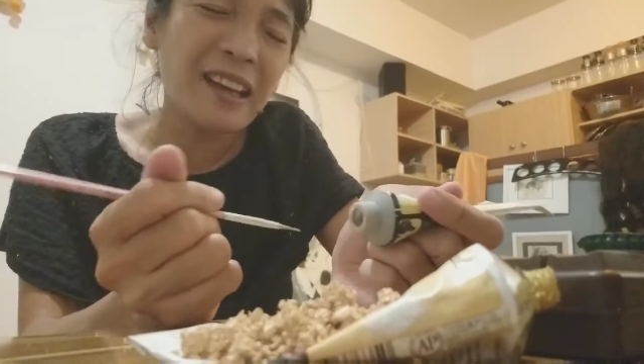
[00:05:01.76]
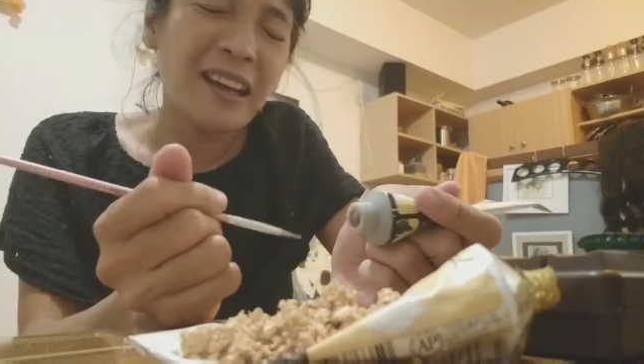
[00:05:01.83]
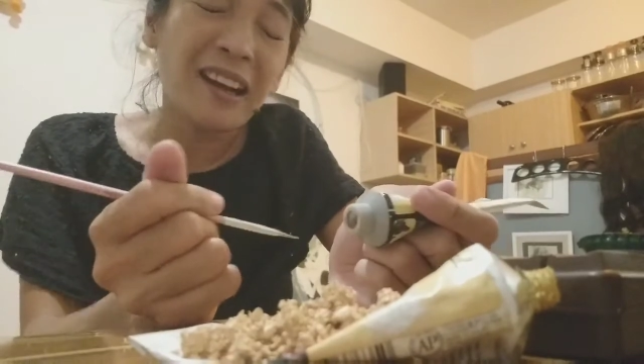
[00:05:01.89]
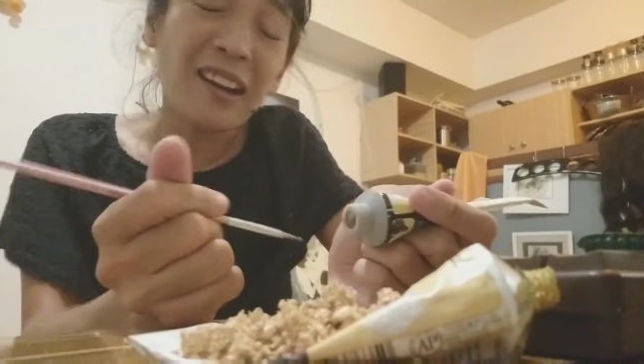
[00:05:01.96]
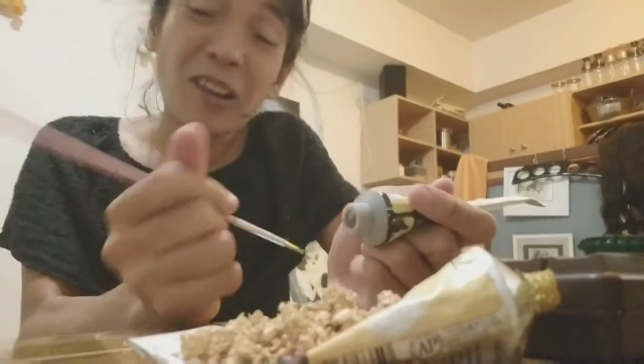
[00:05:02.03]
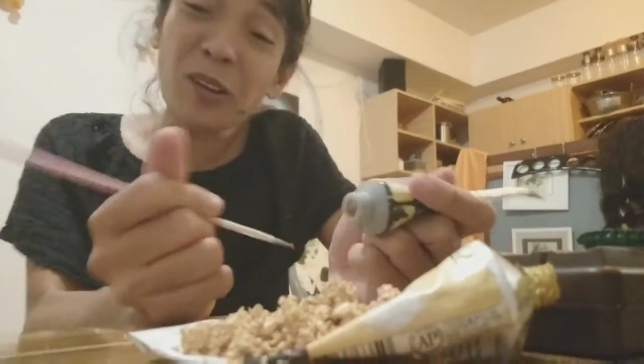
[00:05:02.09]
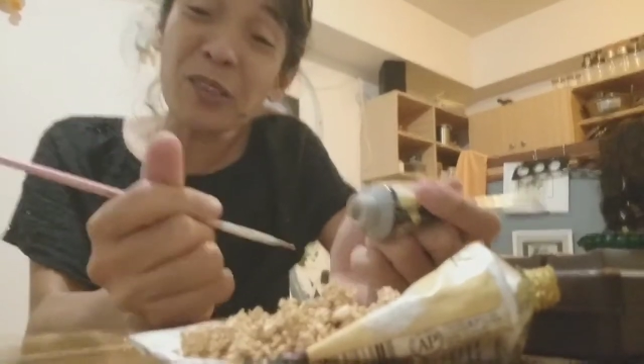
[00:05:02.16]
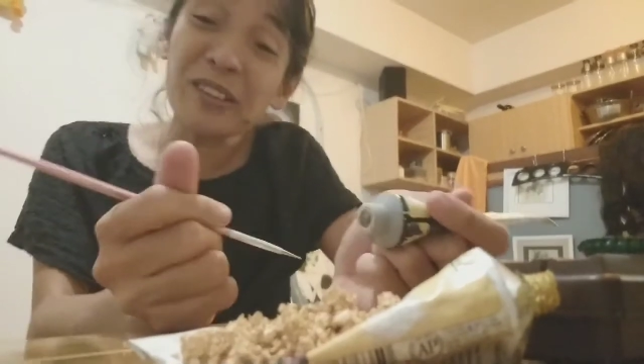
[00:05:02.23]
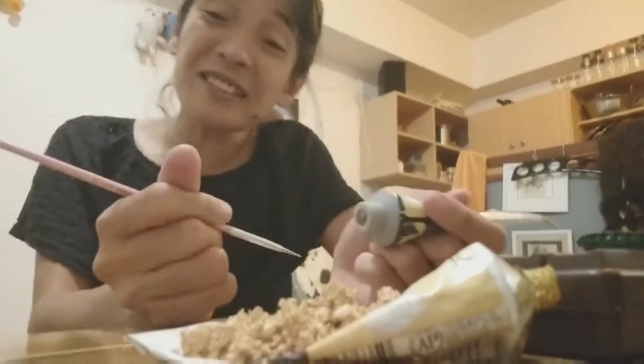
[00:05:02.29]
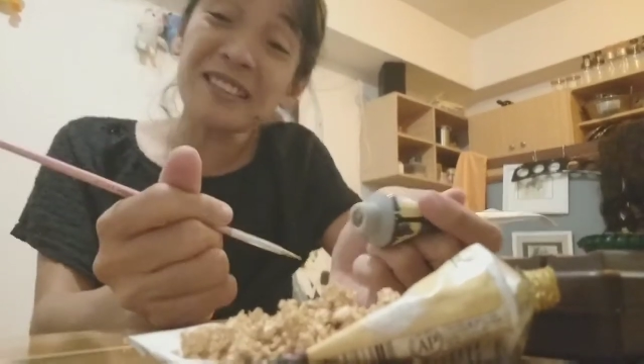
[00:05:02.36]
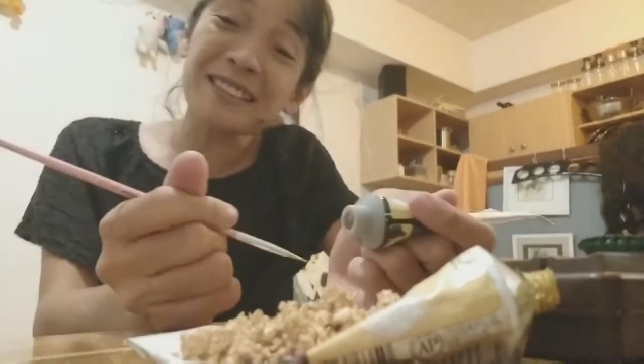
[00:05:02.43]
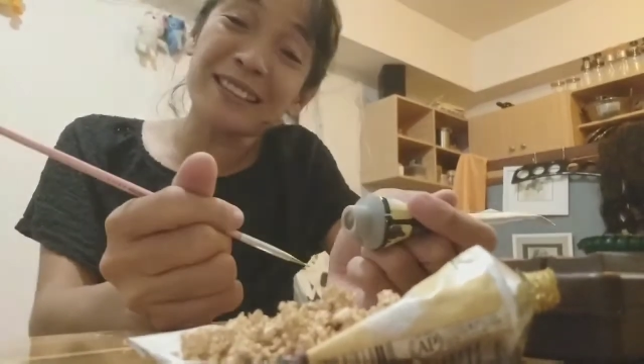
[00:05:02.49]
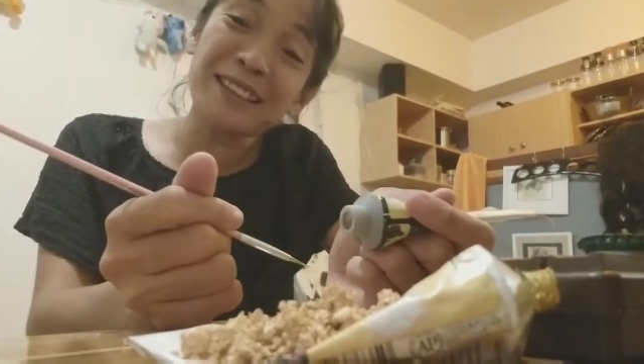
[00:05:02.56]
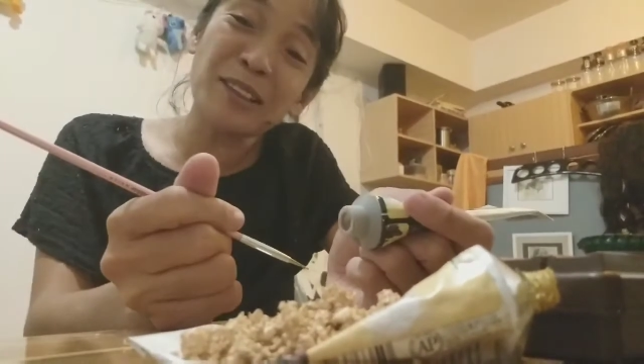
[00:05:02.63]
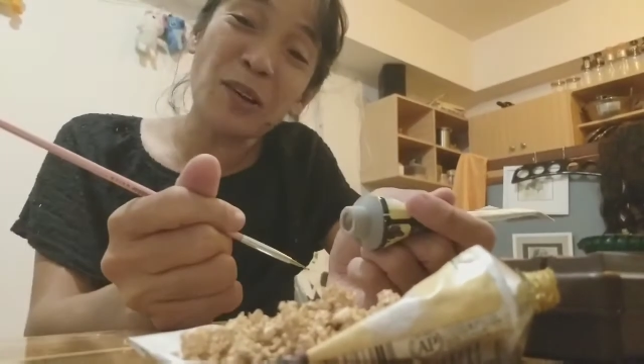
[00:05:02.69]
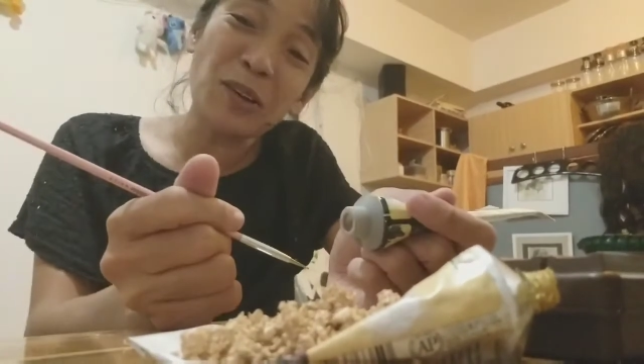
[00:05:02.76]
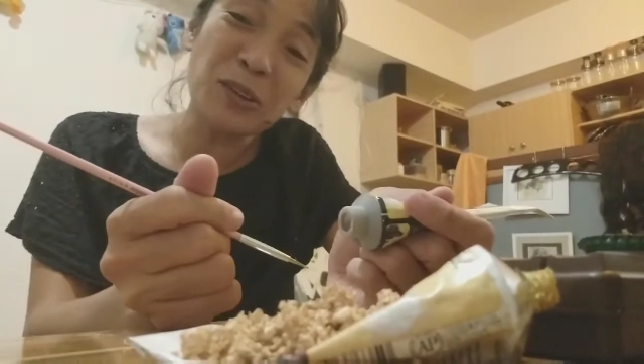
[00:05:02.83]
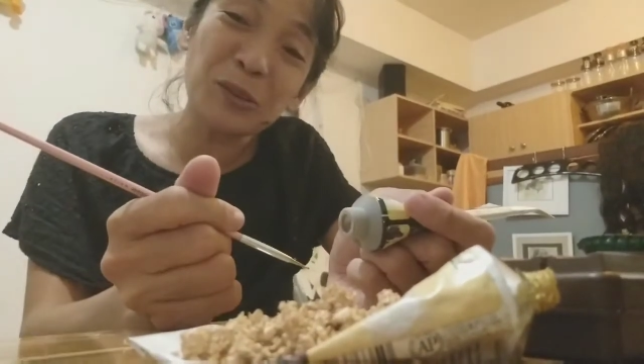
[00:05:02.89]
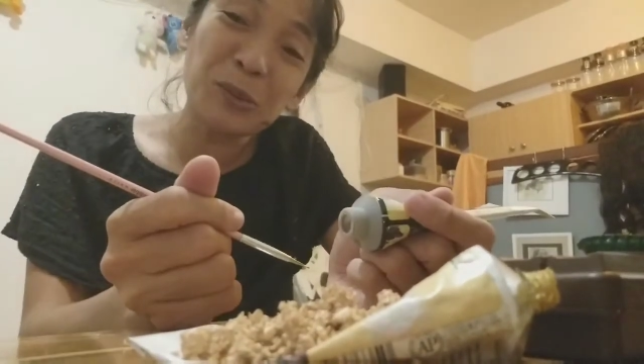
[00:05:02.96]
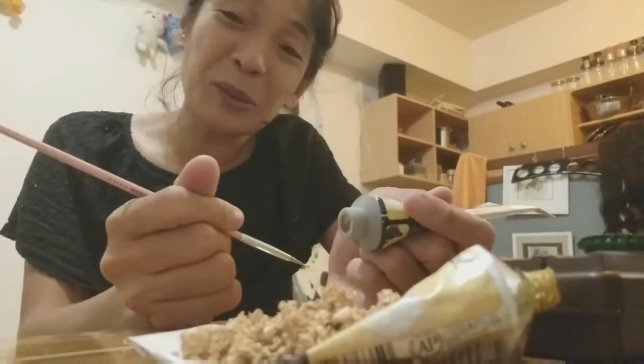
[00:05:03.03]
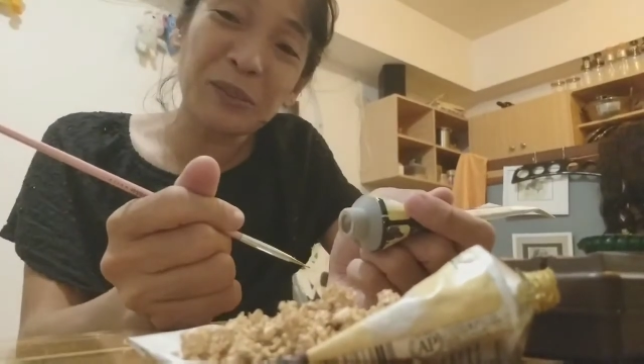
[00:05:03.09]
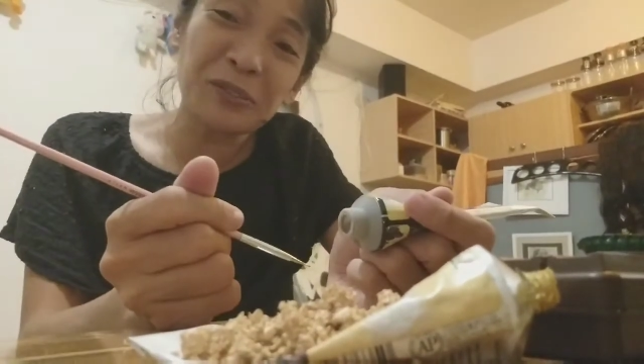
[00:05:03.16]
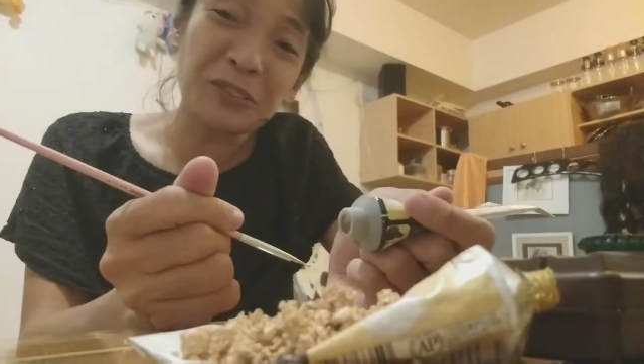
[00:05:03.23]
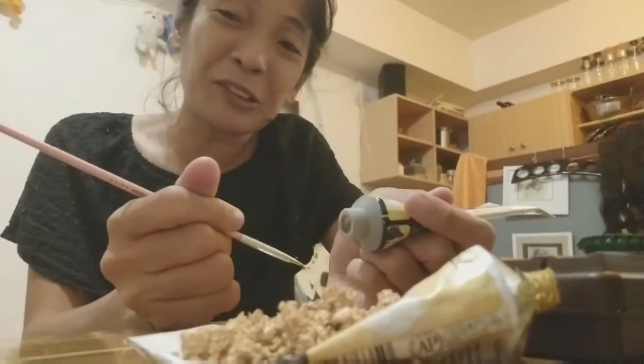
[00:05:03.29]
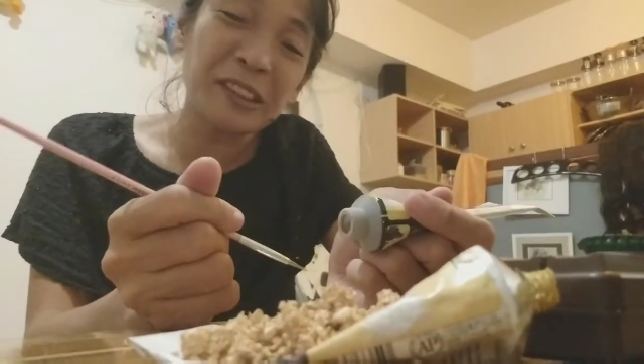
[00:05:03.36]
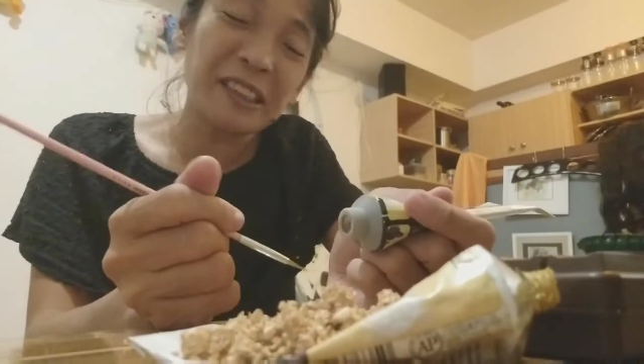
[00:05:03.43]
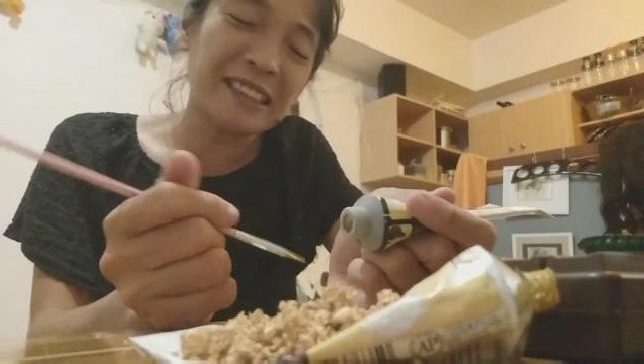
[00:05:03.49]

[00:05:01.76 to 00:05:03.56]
oh, there's an Ilonggo word for it.